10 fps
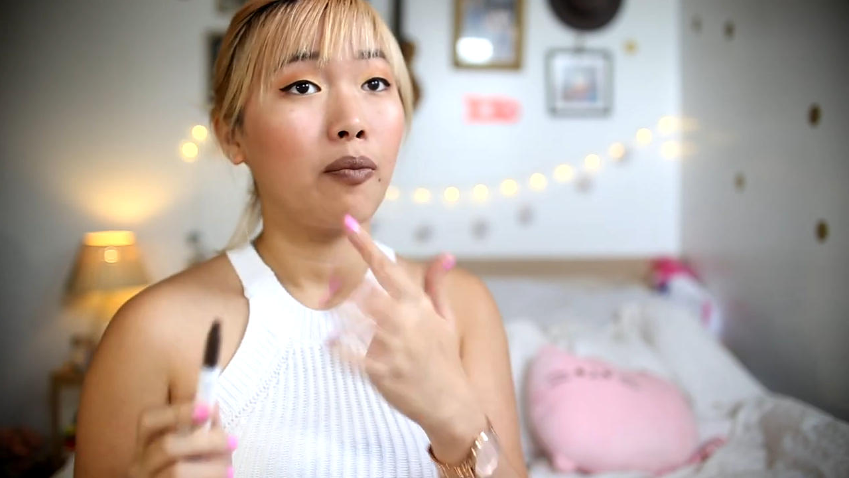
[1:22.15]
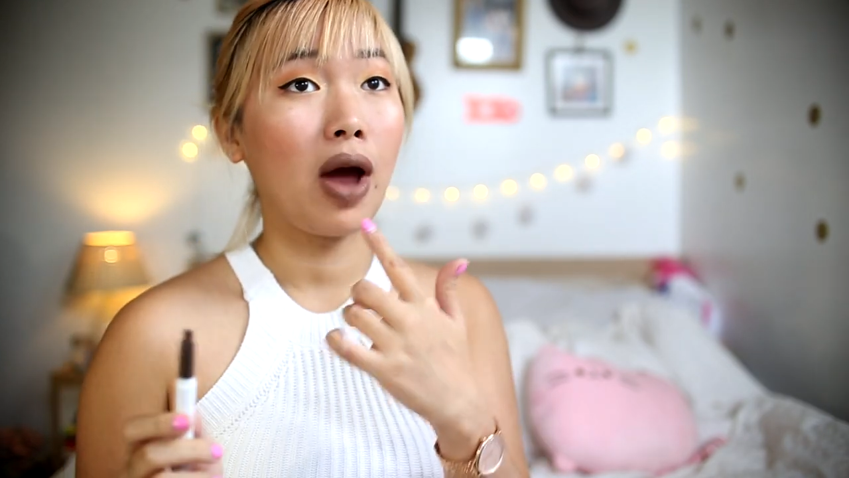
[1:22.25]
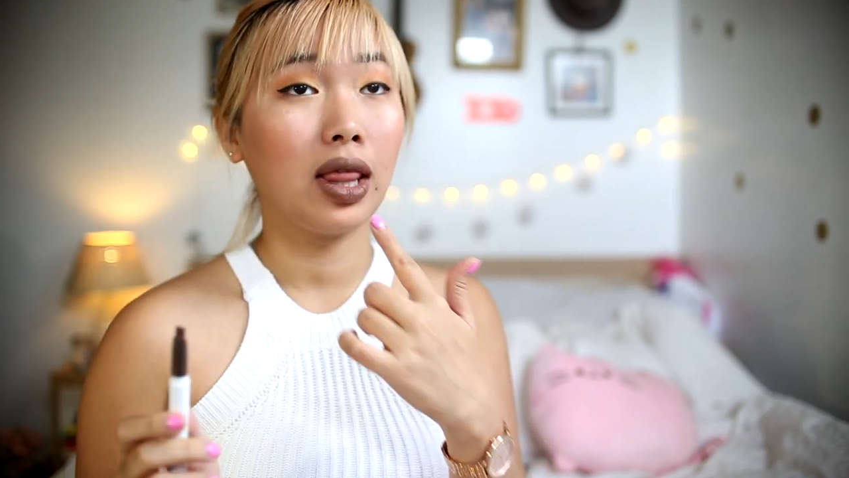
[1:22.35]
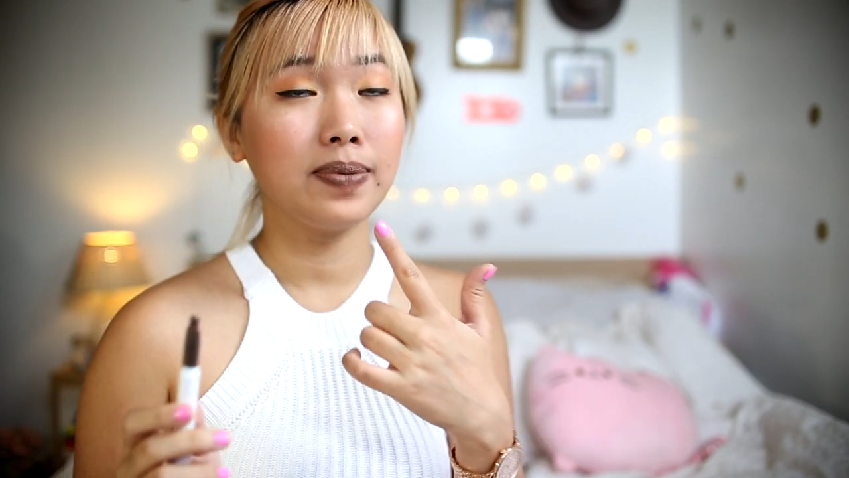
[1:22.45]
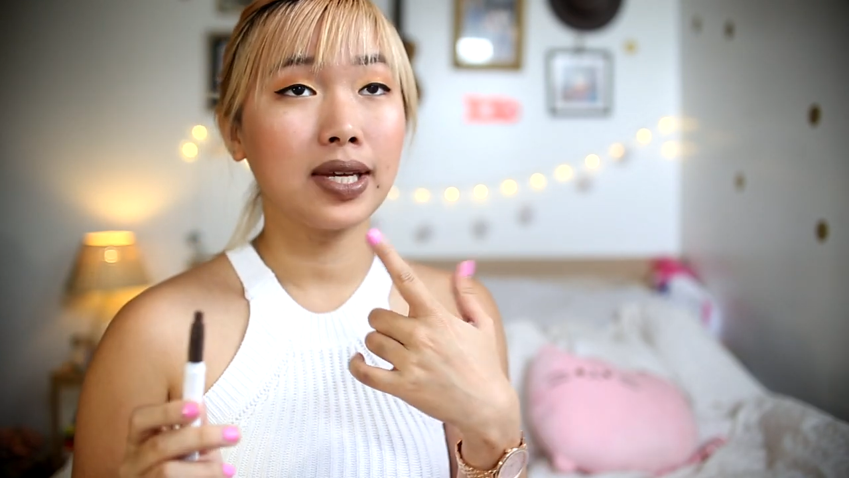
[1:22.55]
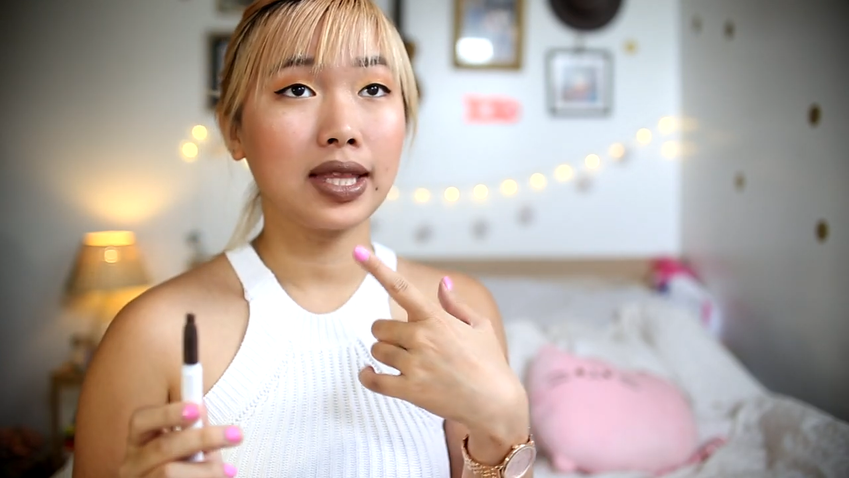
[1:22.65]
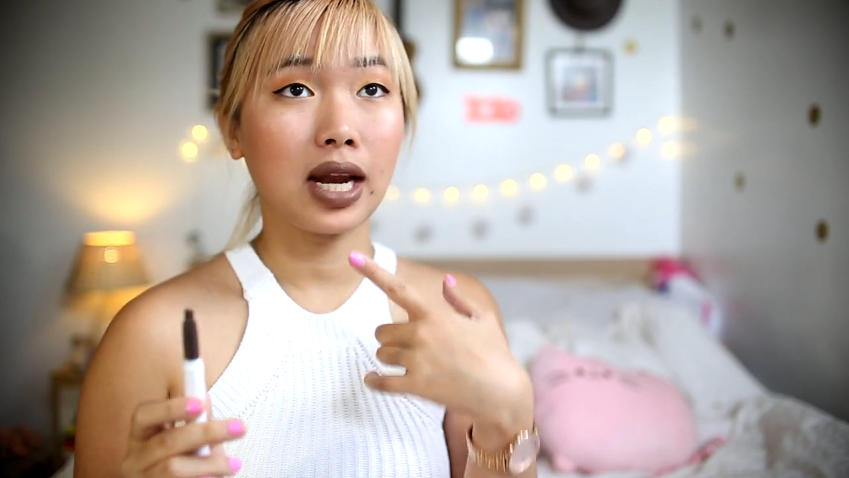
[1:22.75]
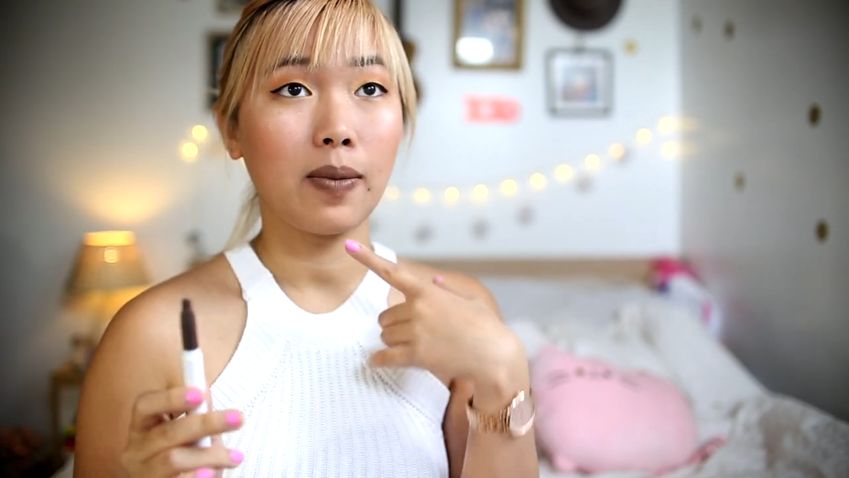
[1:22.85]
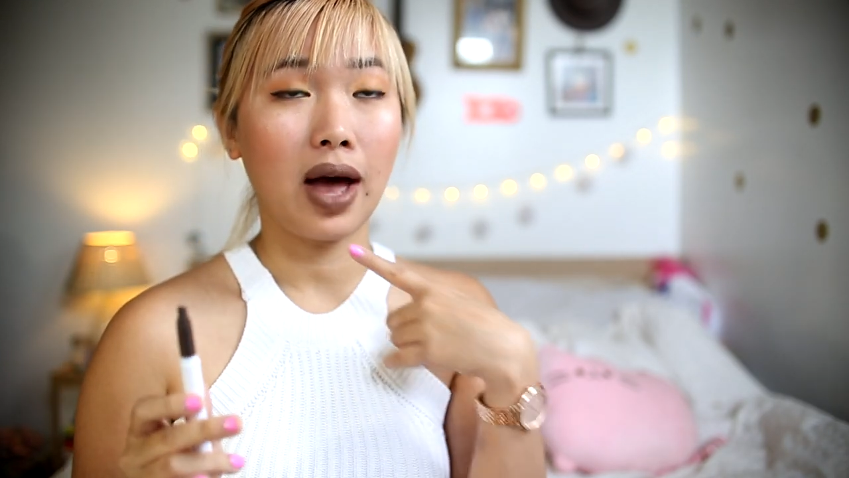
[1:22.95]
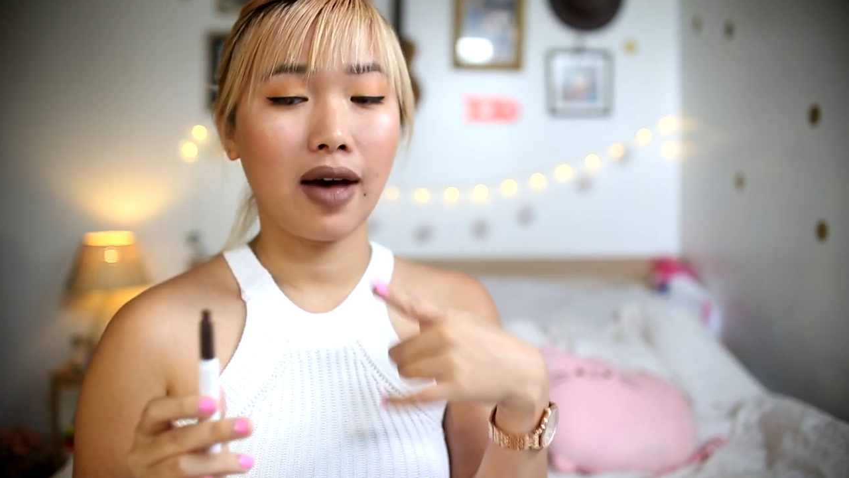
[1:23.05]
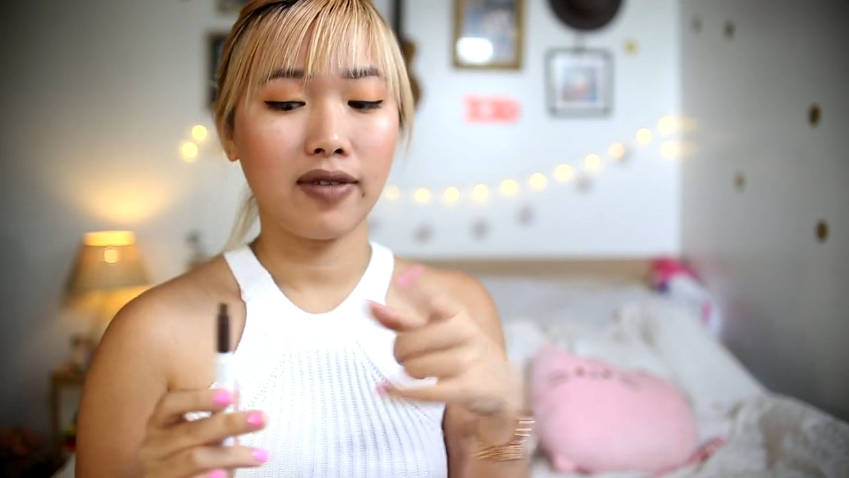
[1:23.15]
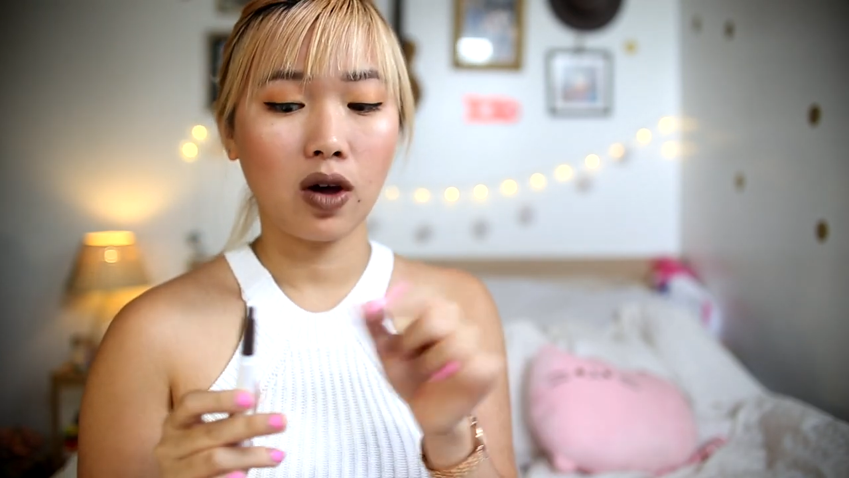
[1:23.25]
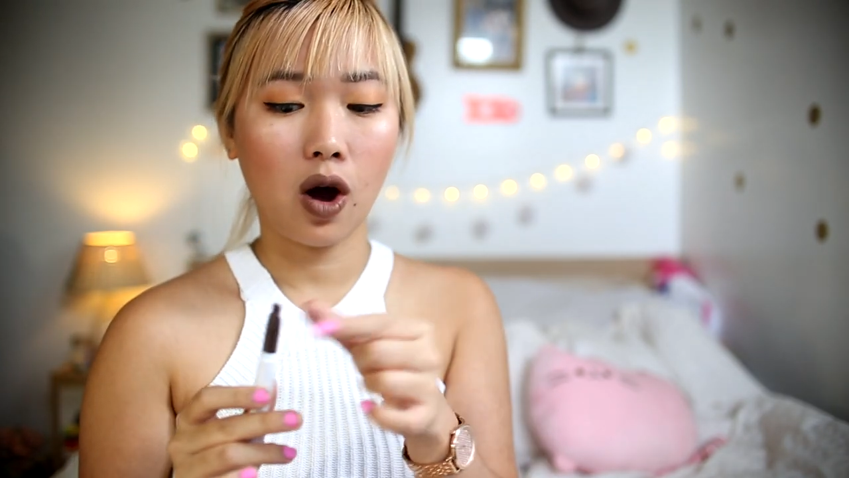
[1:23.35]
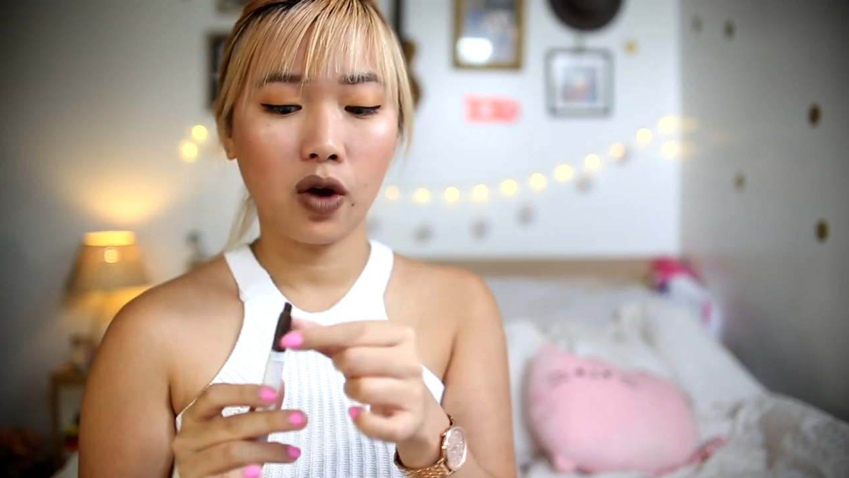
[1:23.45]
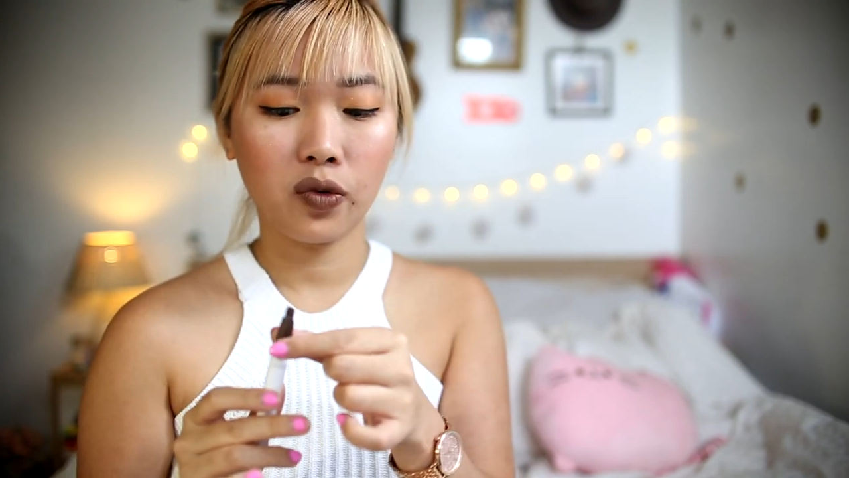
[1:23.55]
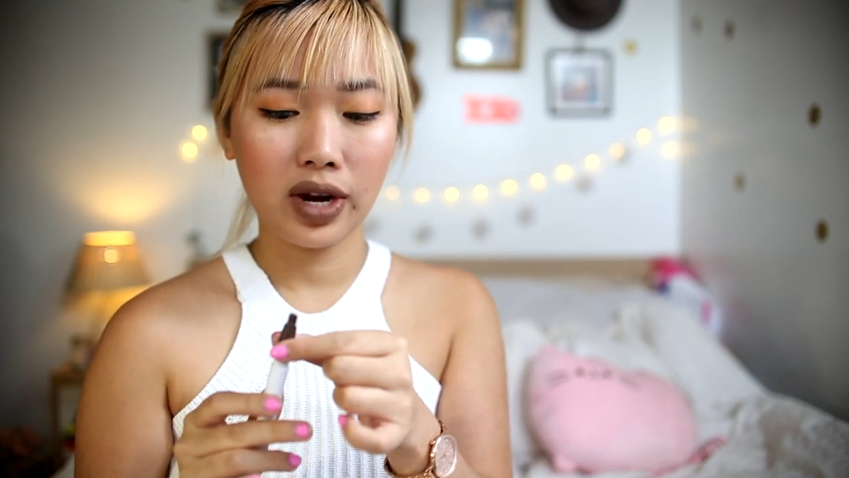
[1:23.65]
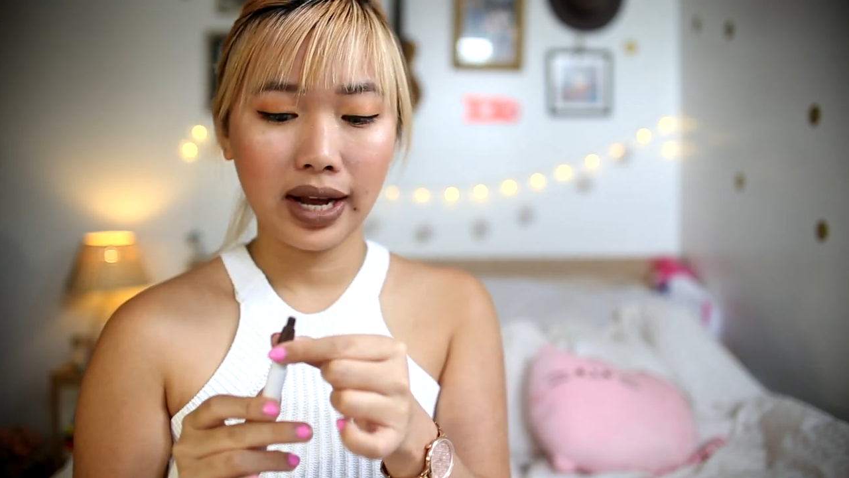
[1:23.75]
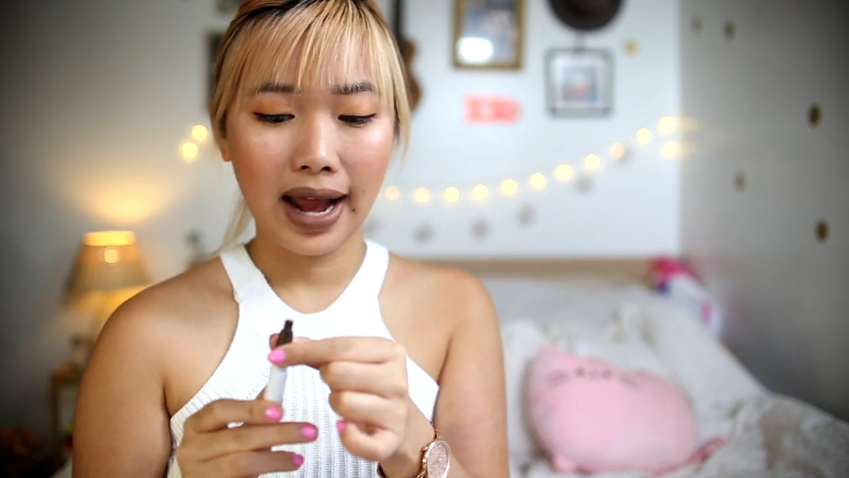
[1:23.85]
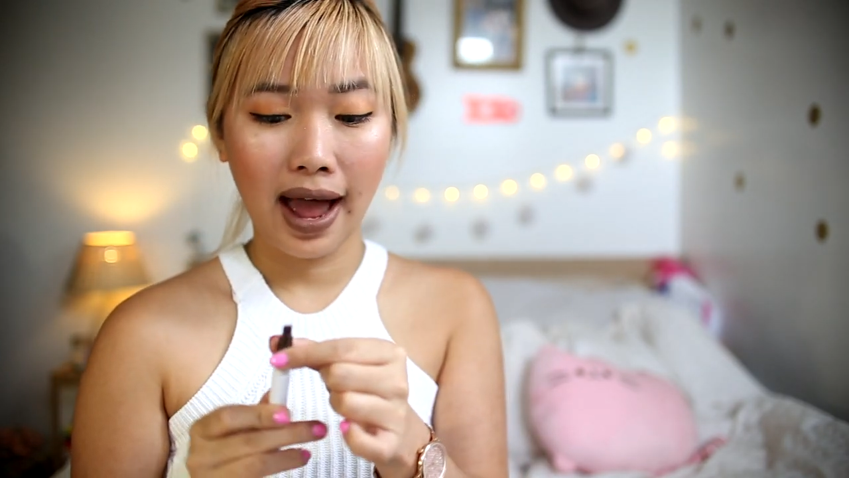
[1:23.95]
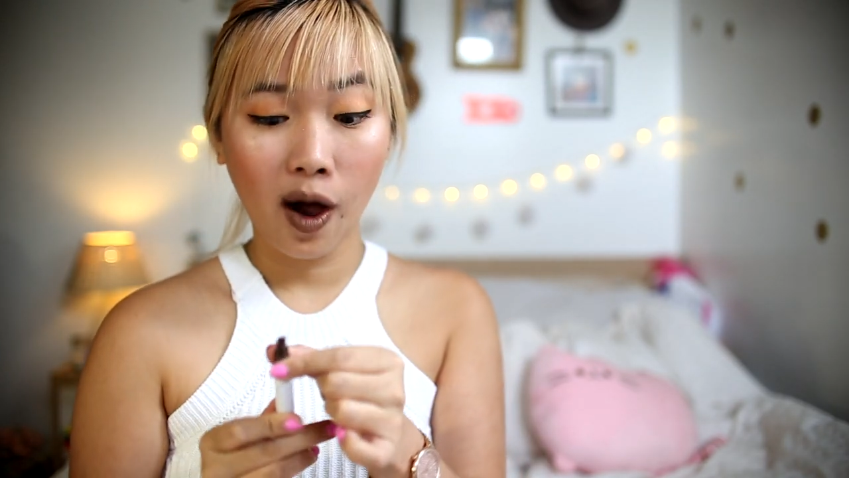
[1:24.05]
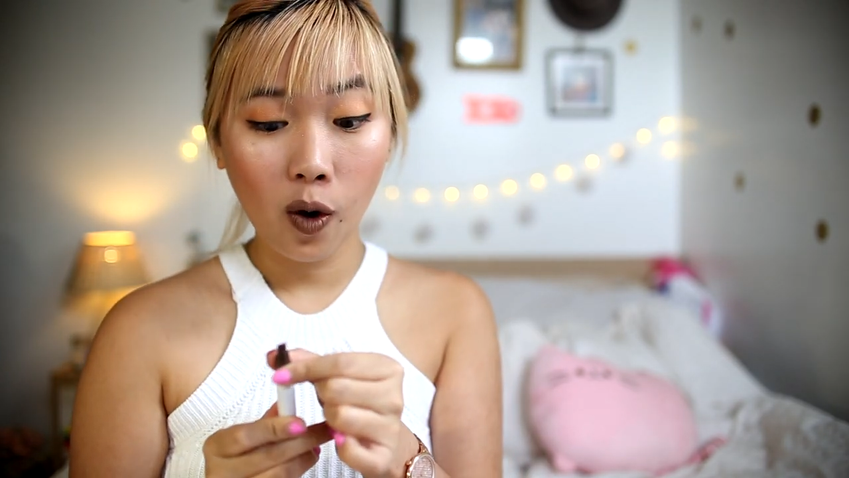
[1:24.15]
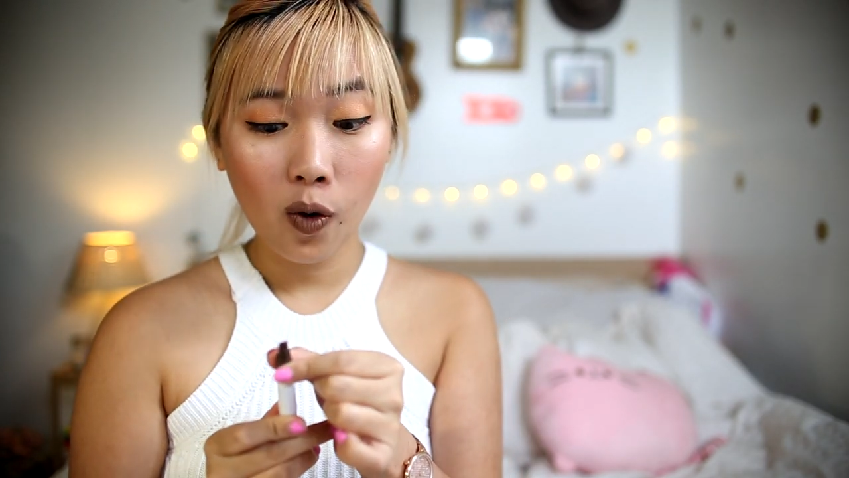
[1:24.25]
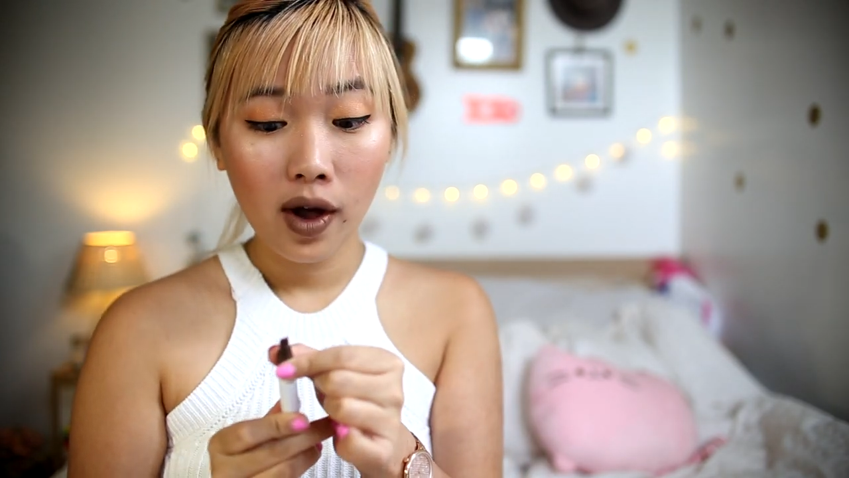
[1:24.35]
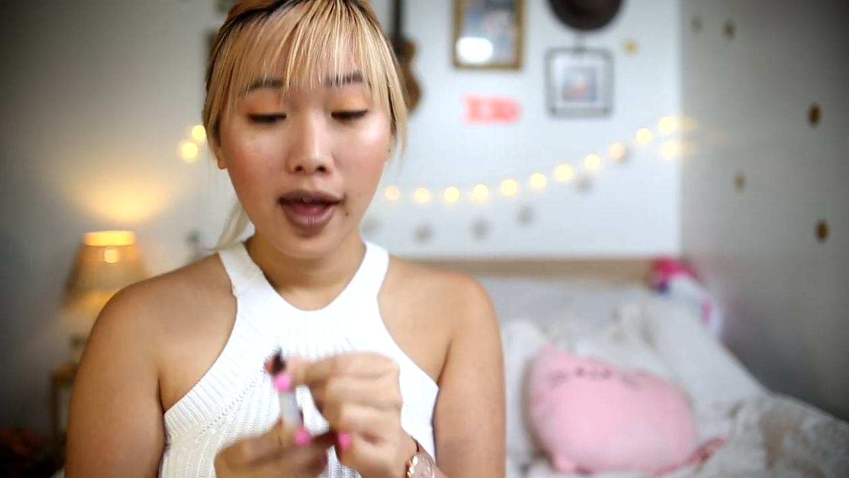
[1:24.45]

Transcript: brown lipstick that I'm having on right now,